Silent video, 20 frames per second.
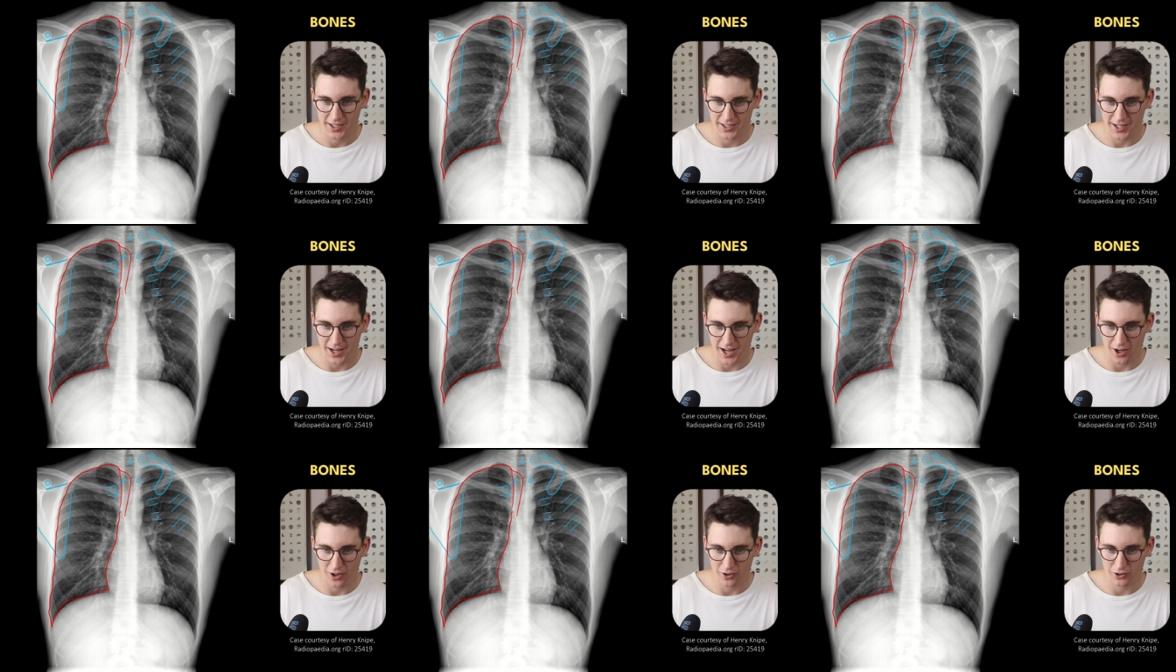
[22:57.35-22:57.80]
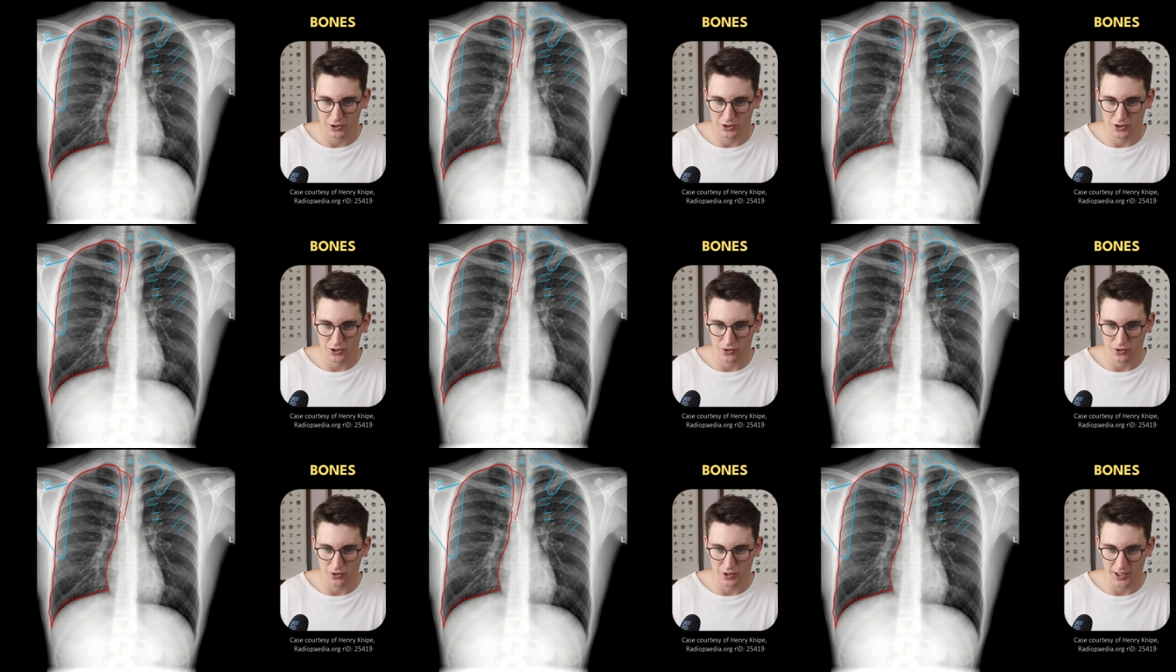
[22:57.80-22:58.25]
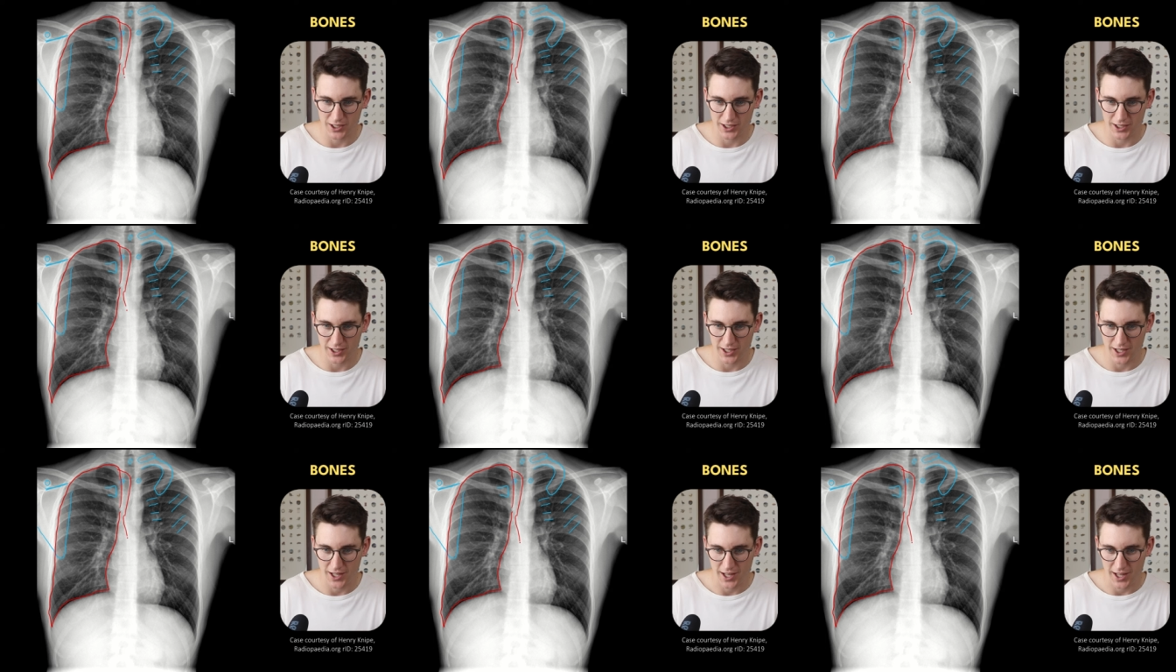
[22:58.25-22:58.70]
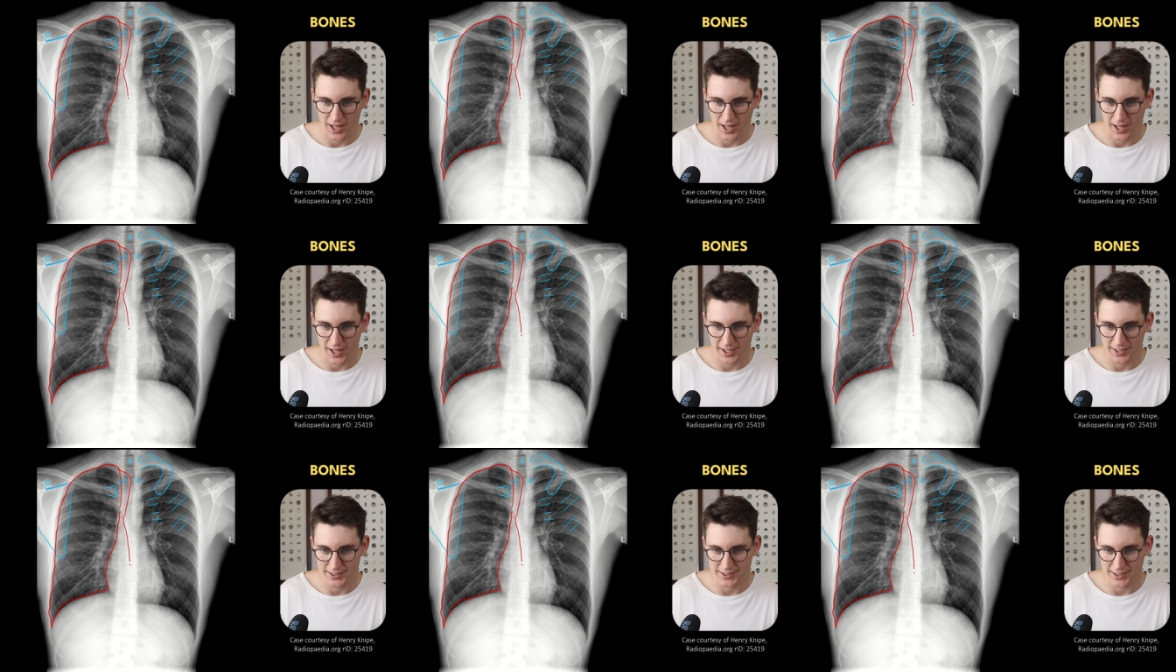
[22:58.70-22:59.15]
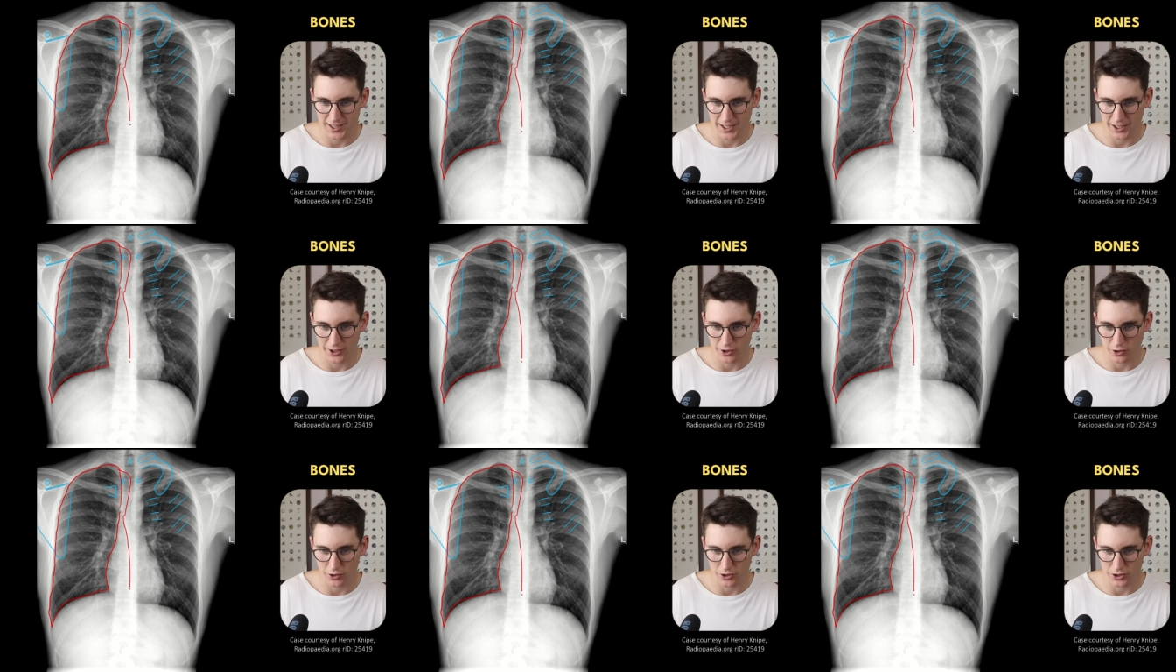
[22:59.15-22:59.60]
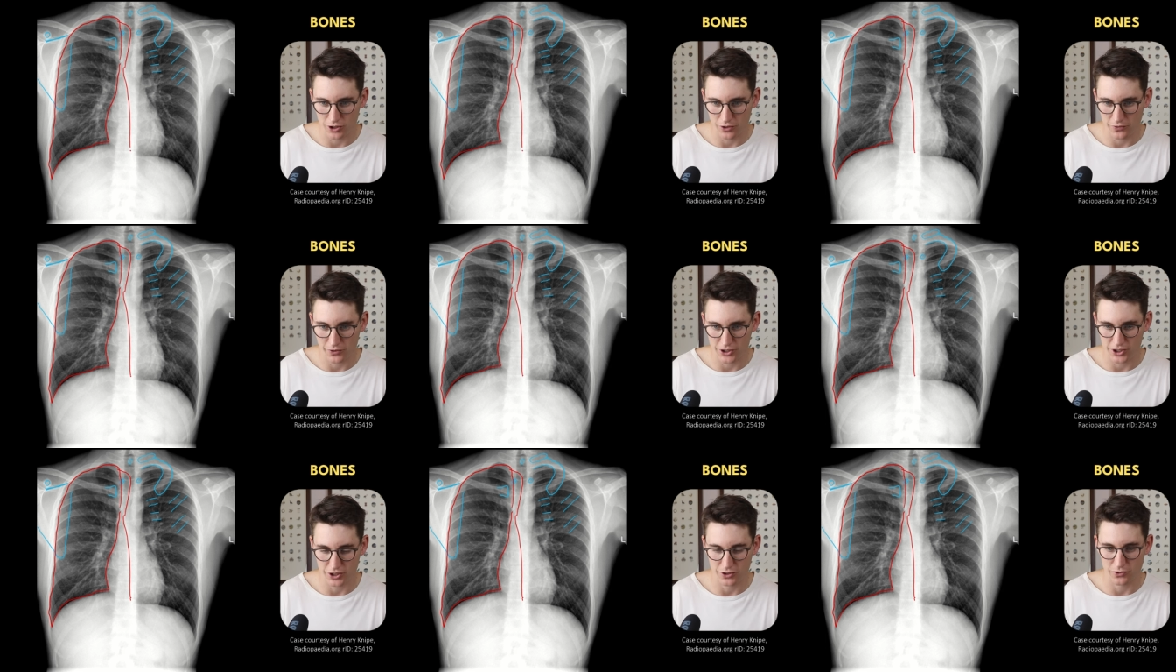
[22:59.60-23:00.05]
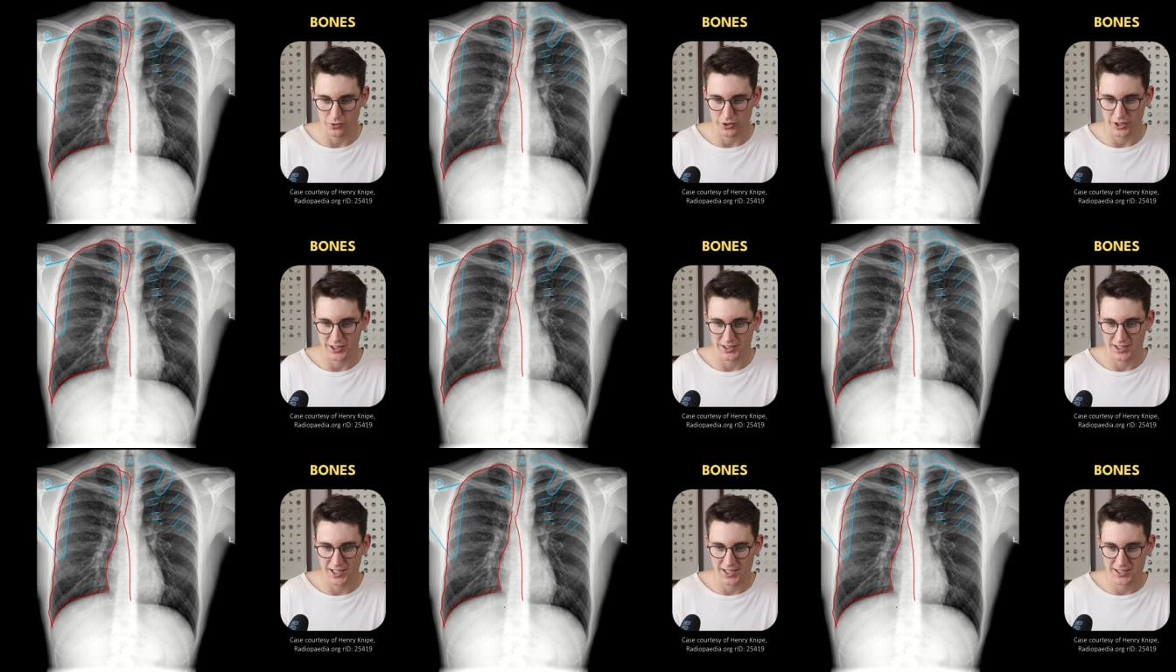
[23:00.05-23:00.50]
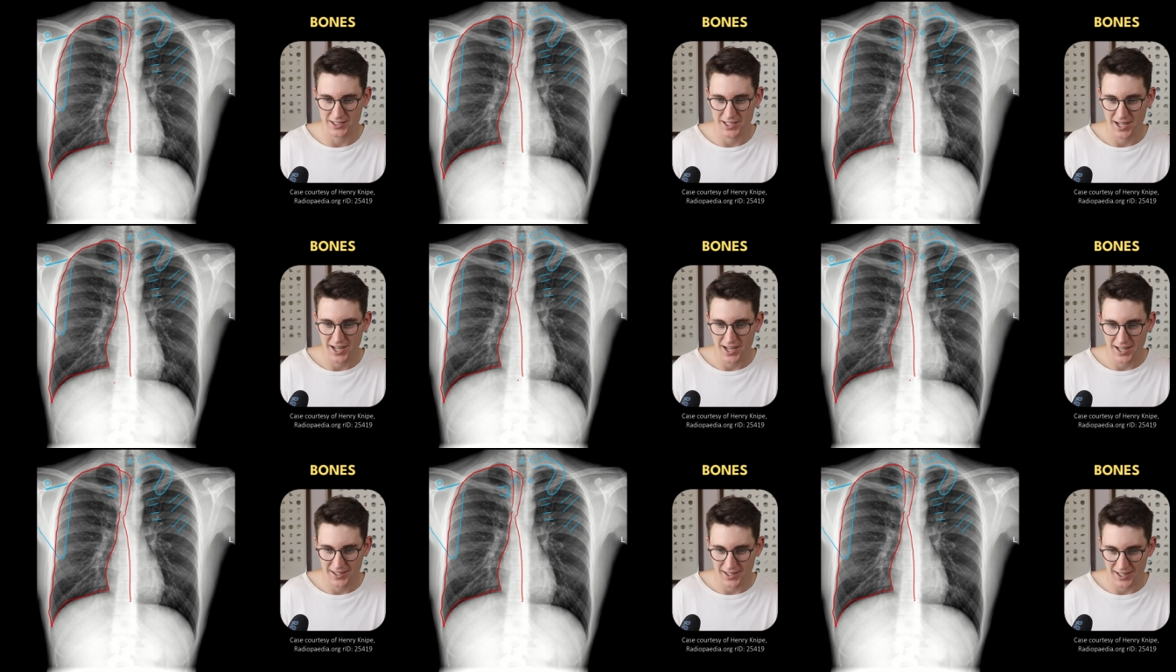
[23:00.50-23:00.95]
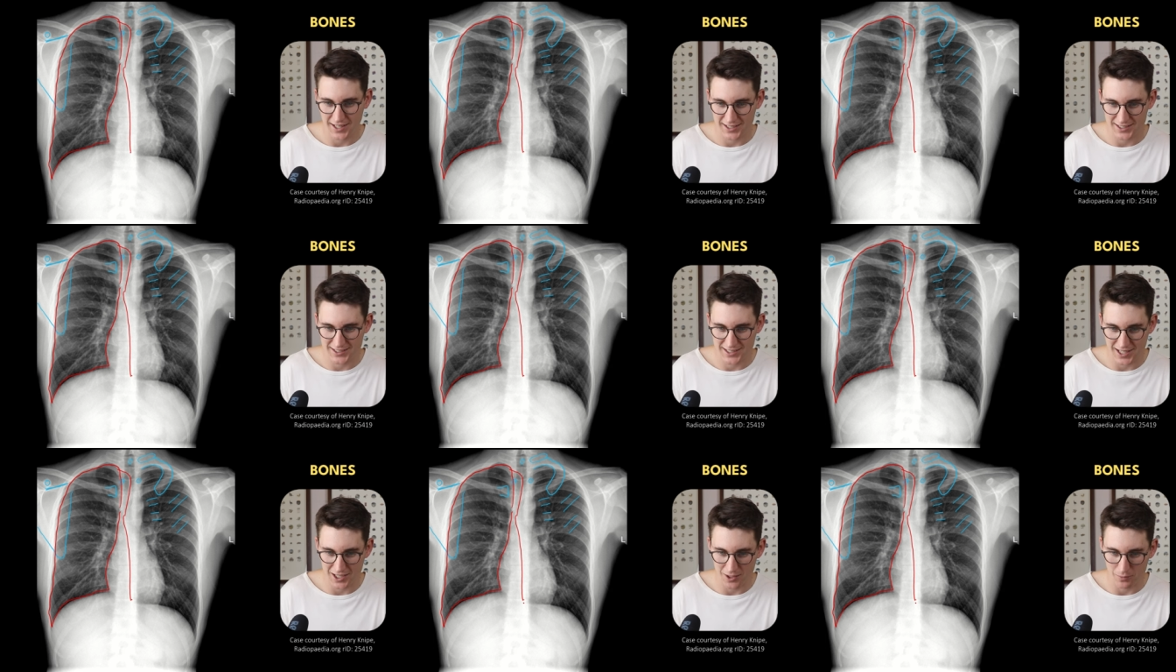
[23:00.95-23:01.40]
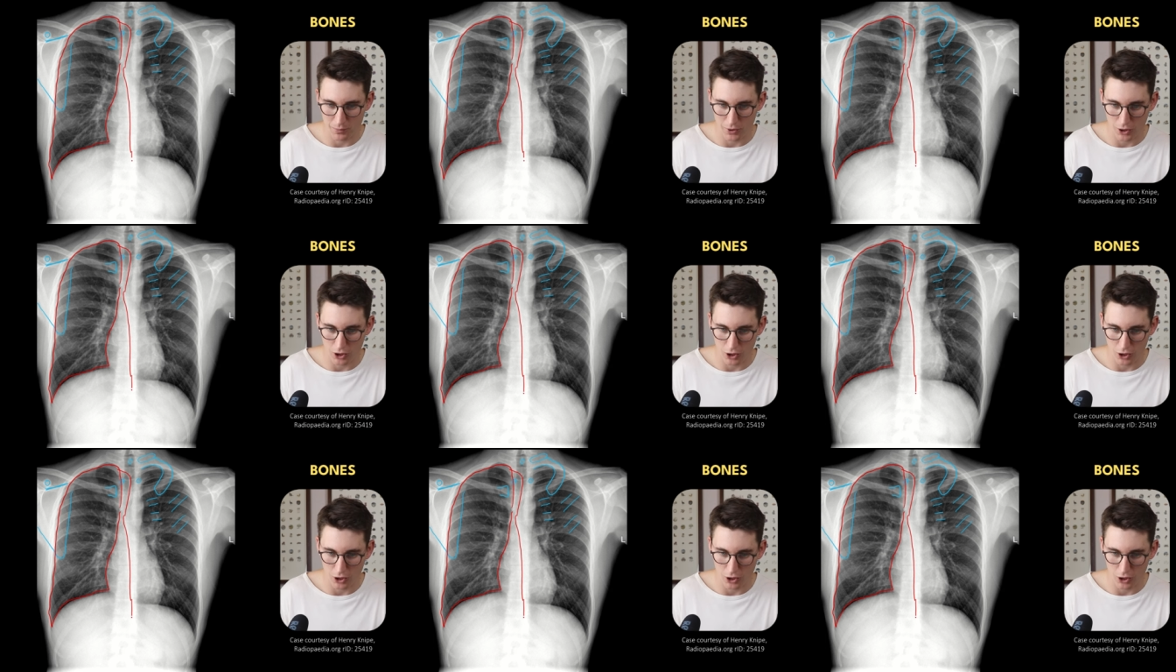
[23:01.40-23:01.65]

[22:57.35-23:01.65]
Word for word: down to the esophageal recess. They extend